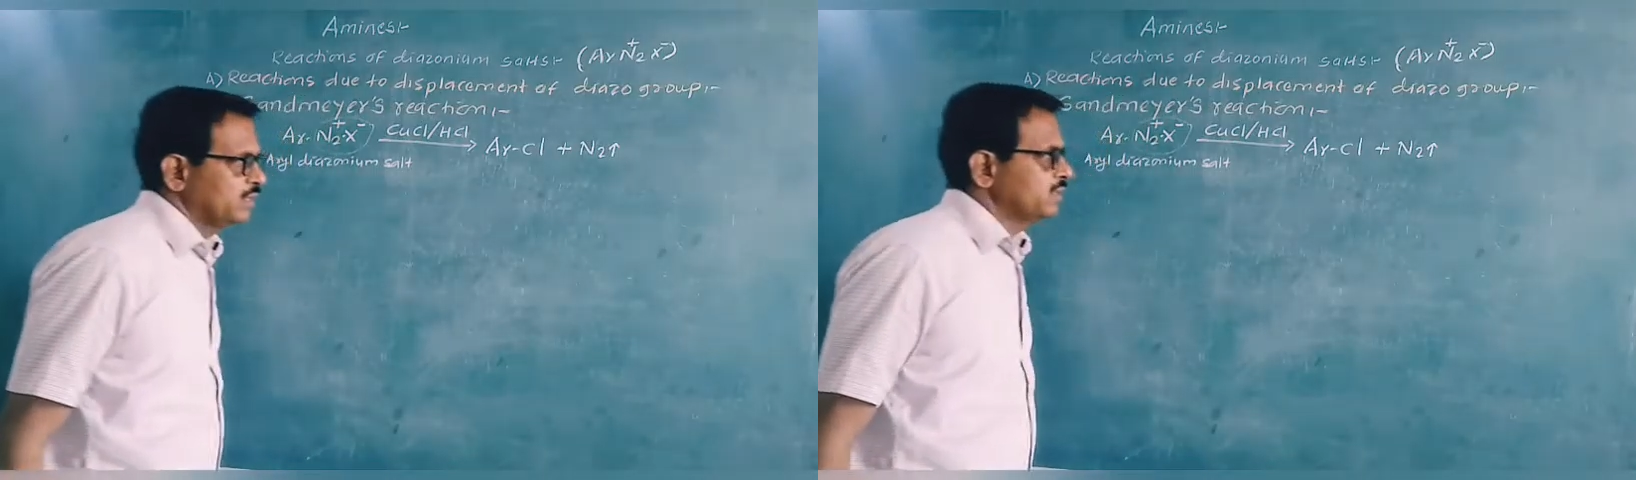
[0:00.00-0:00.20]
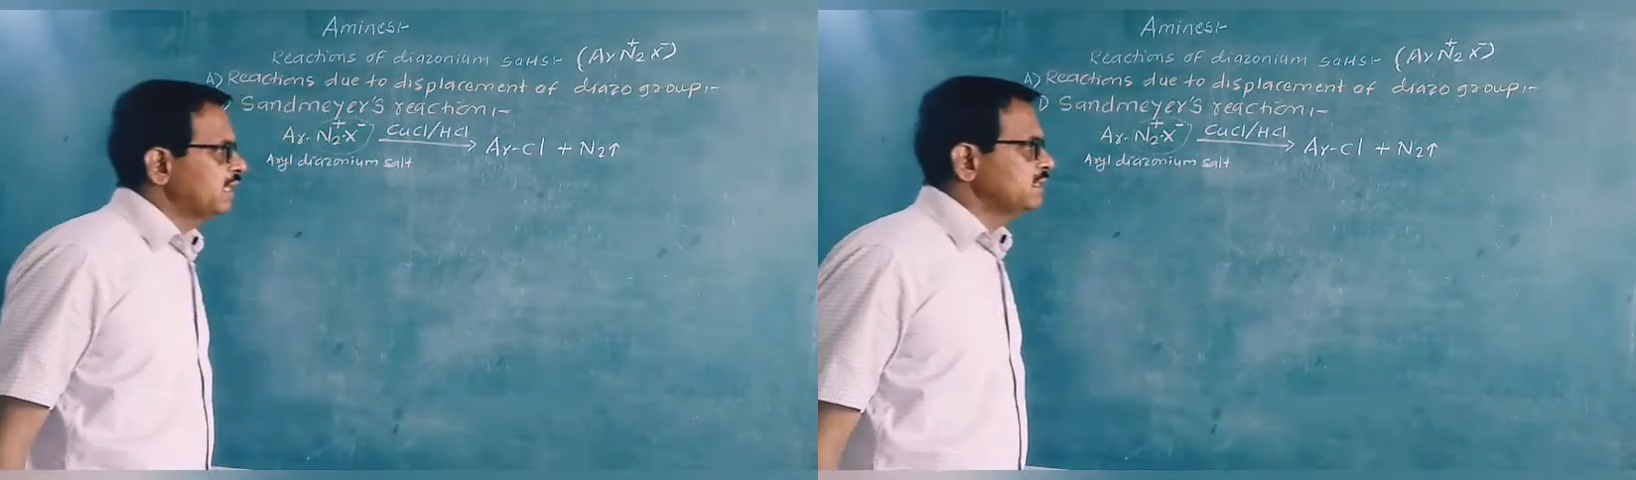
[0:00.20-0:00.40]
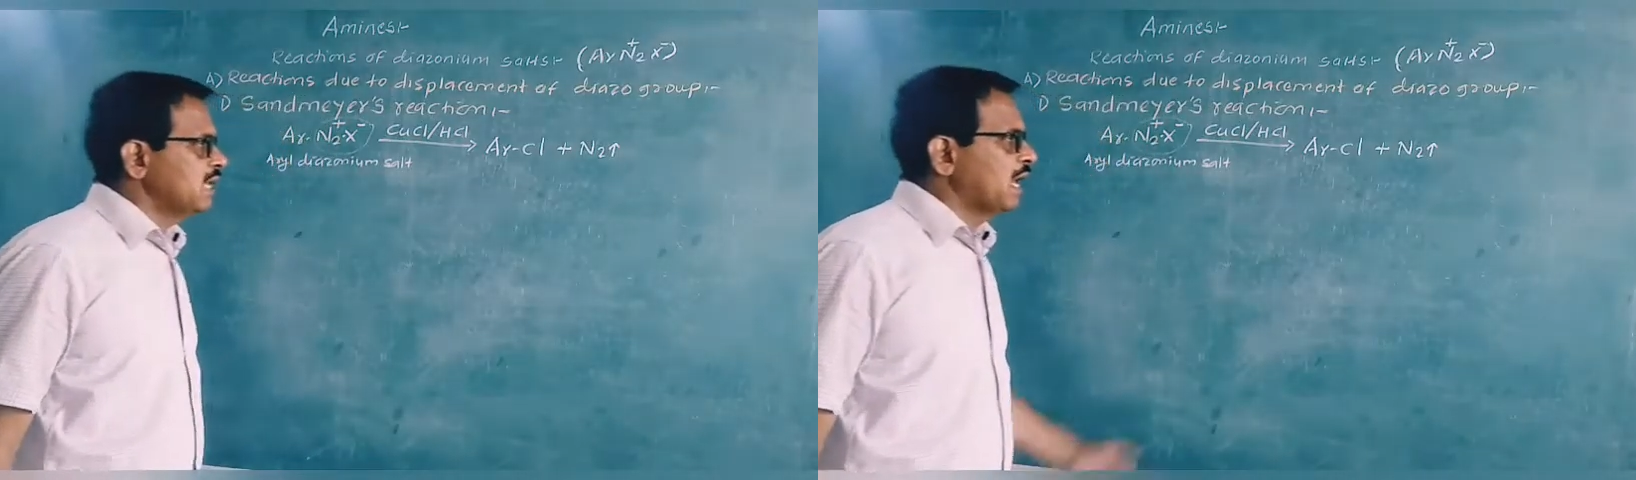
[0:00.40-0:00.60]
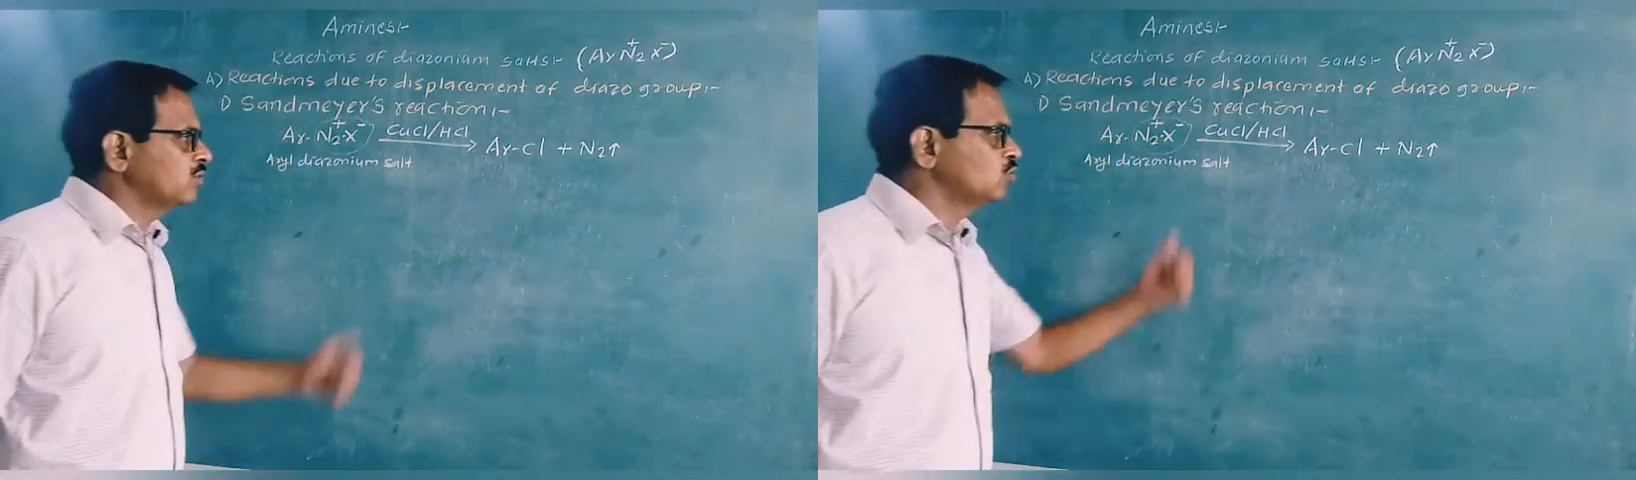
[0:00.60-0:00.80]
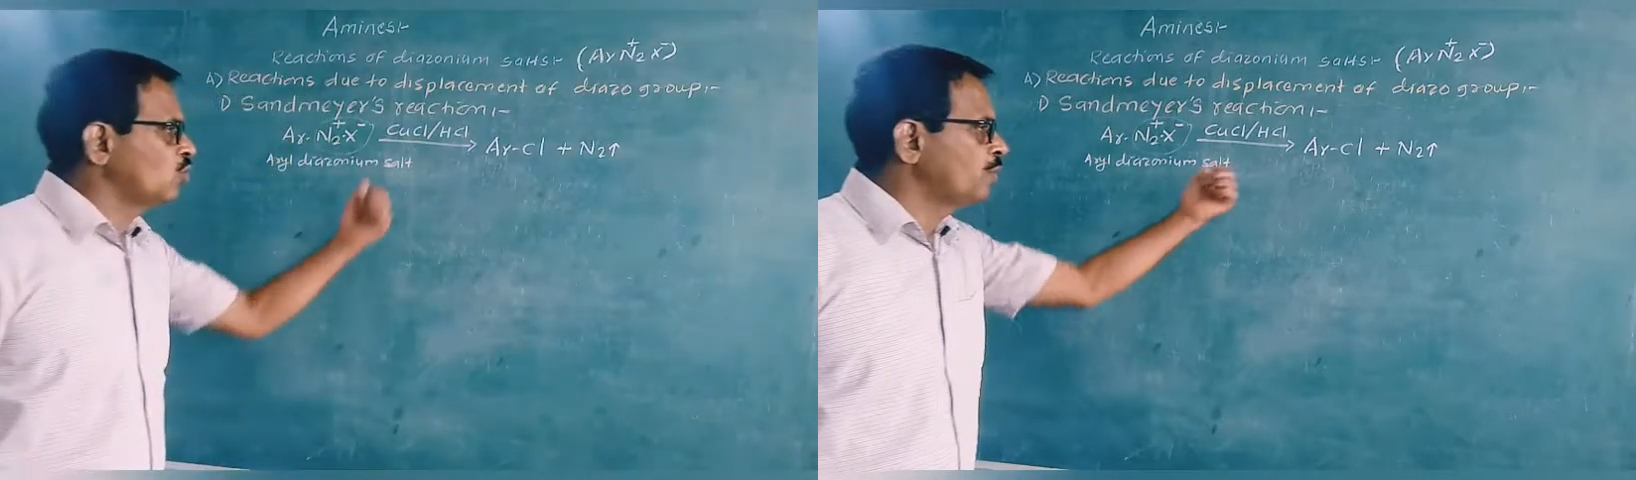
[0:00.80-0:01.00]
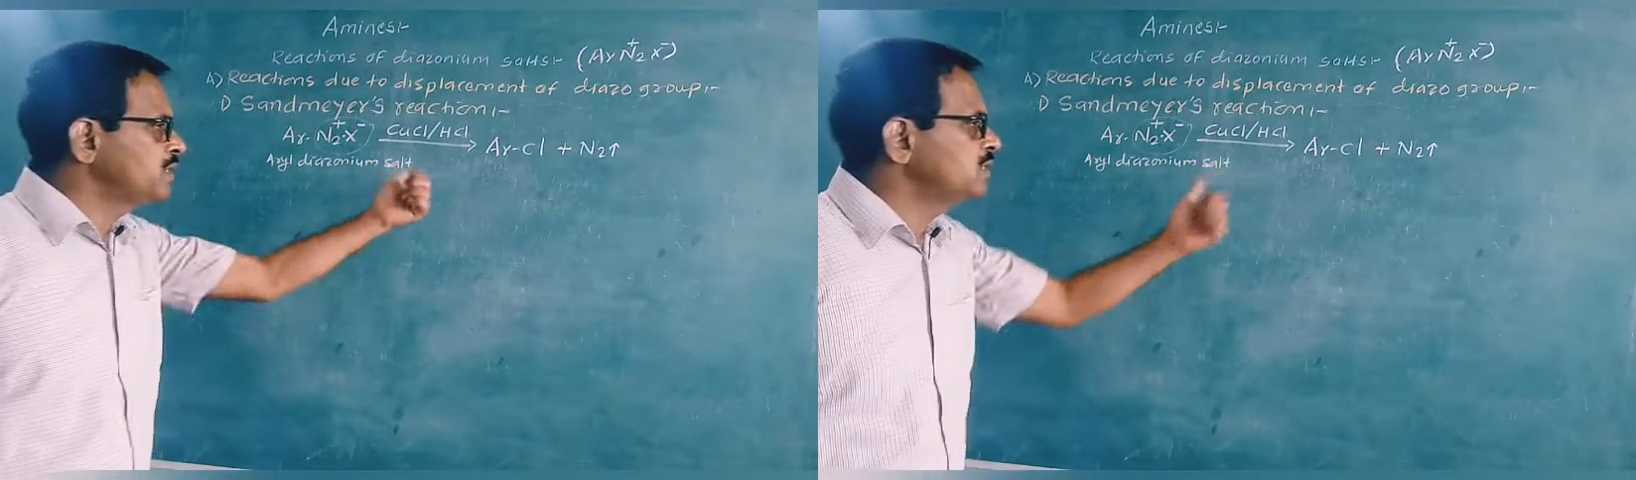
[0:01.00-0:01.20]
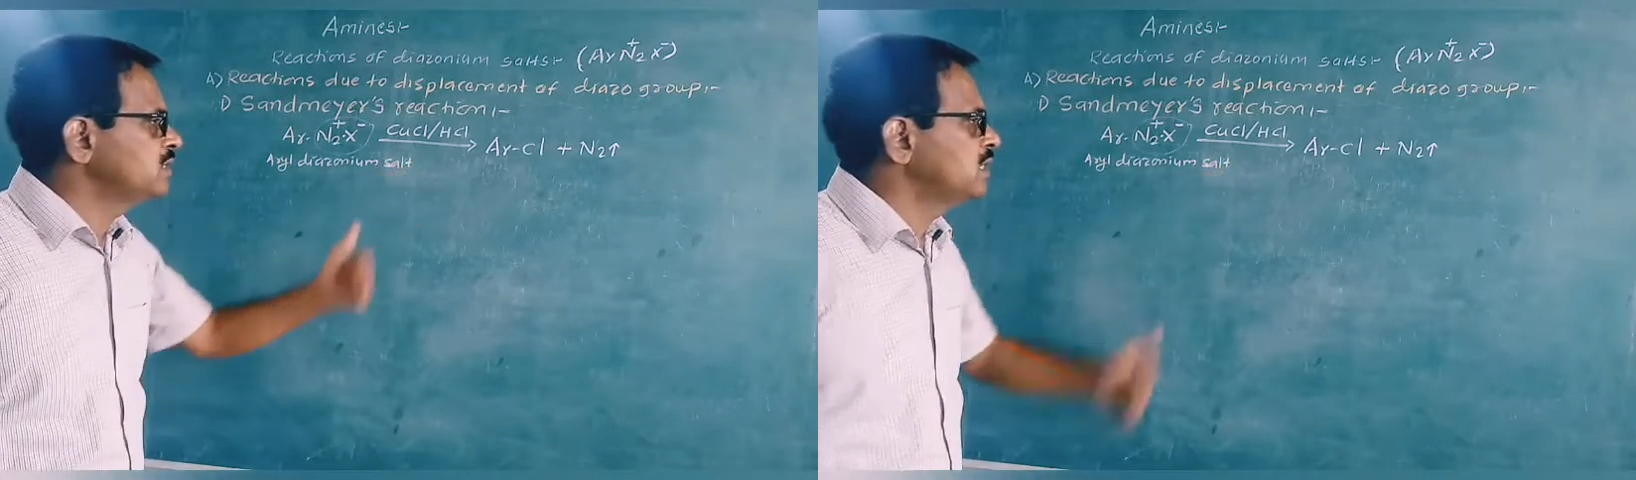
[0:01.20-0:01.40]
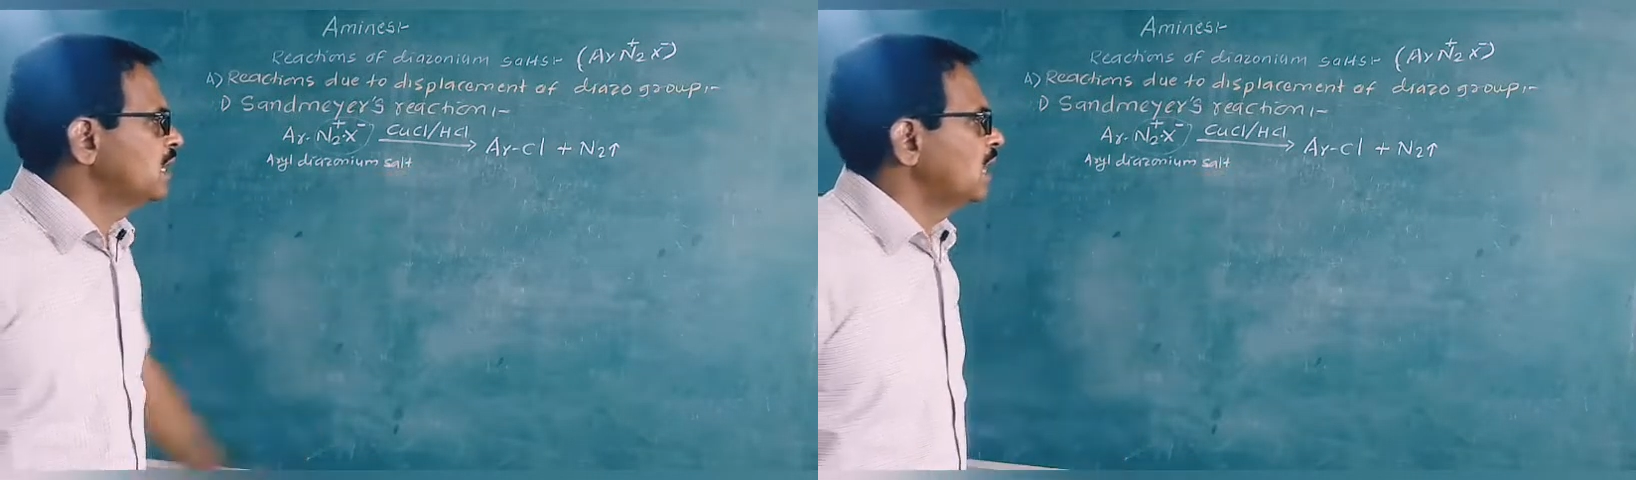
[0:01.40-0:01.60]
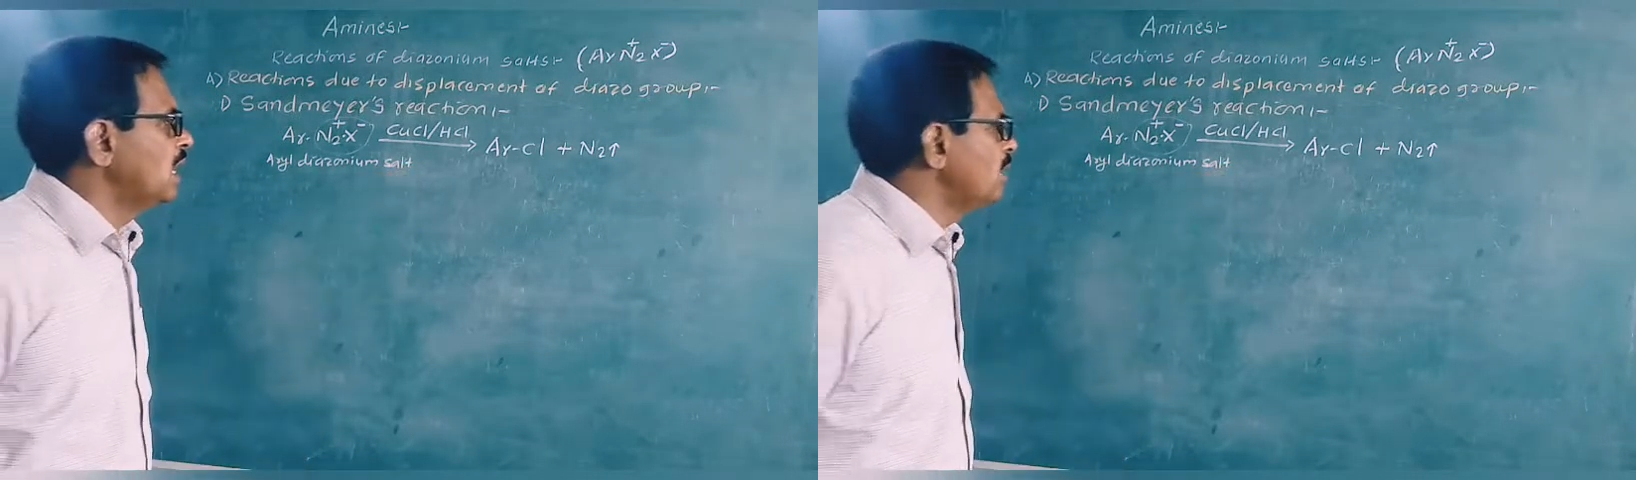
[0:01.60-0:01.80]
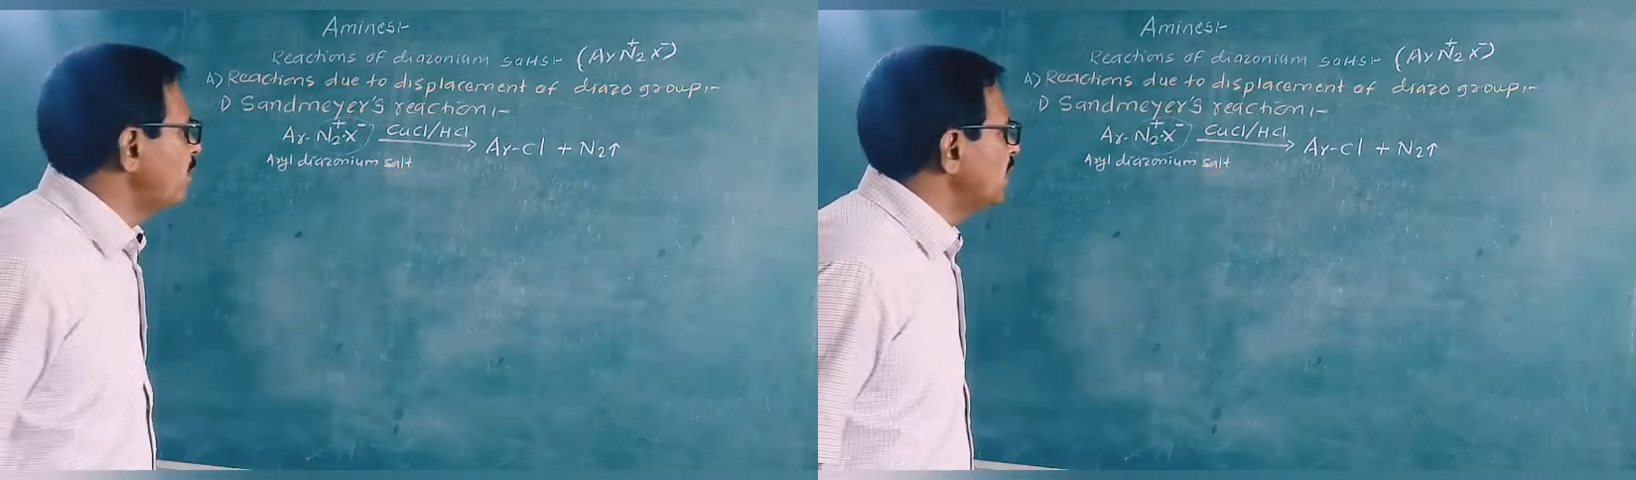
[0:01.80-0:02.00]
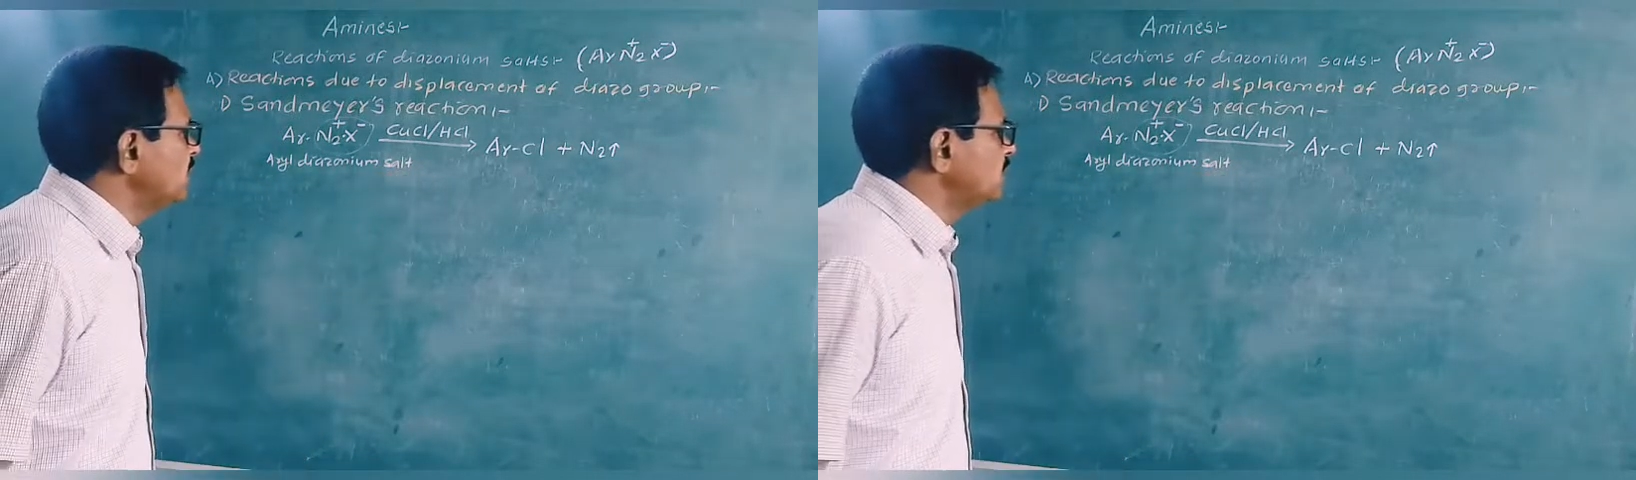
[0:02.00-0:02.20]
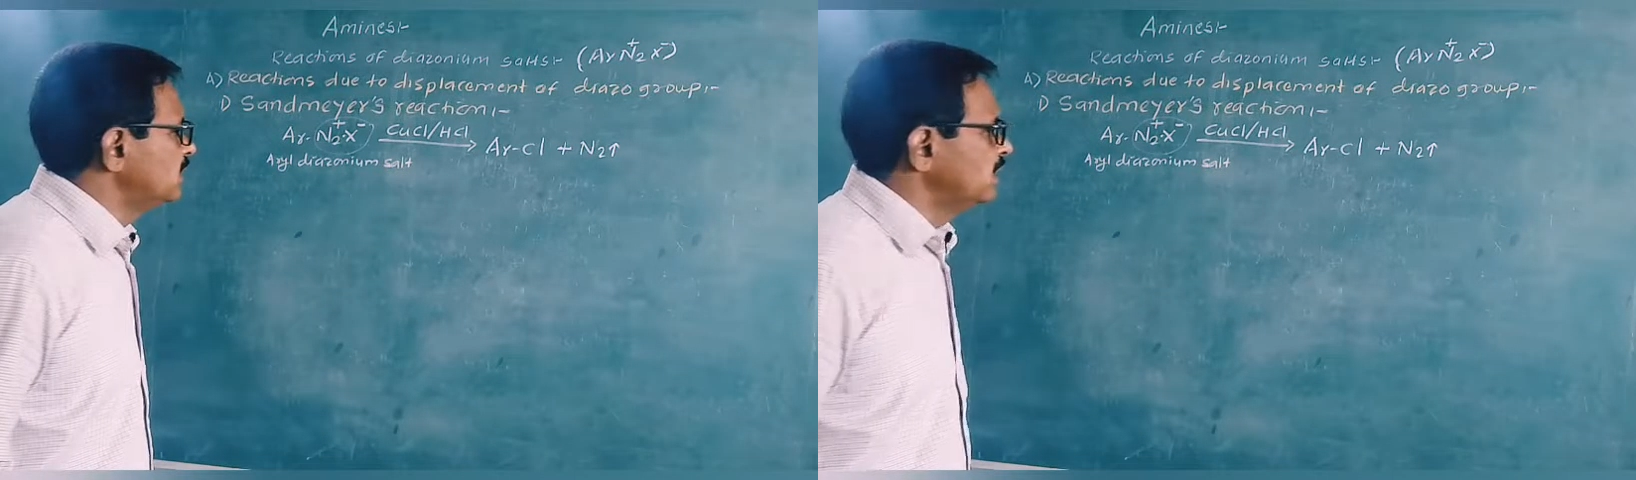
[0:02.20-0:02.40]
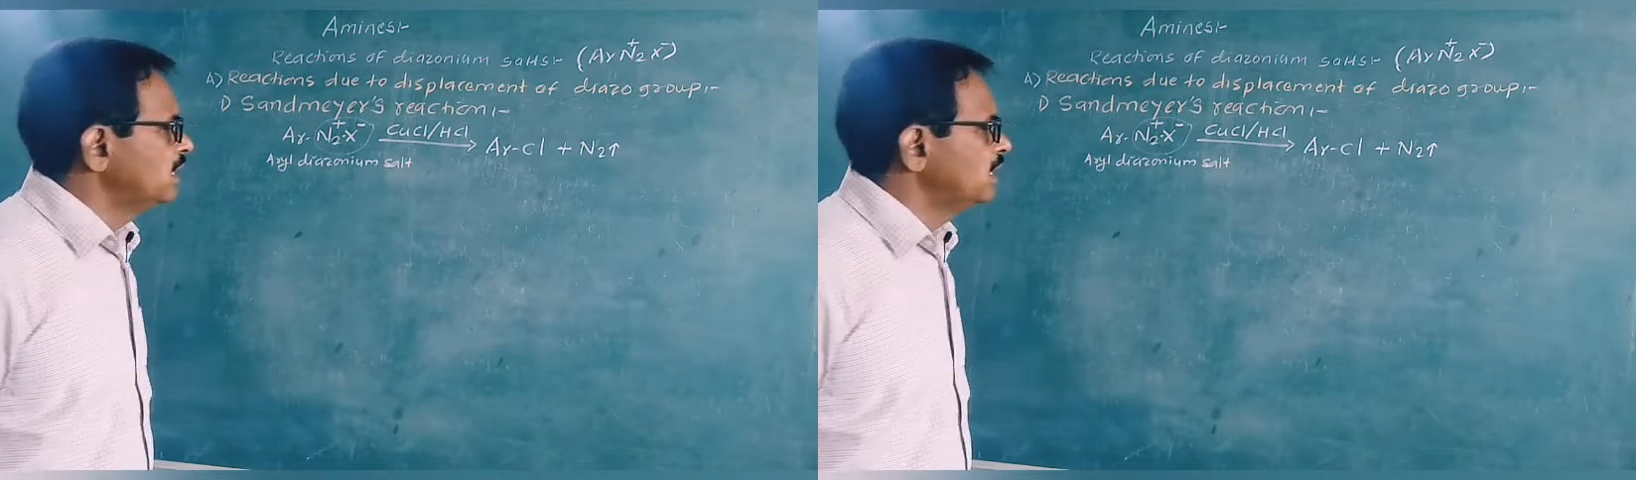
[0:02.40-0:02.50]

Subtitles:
That is diazo group is replaced.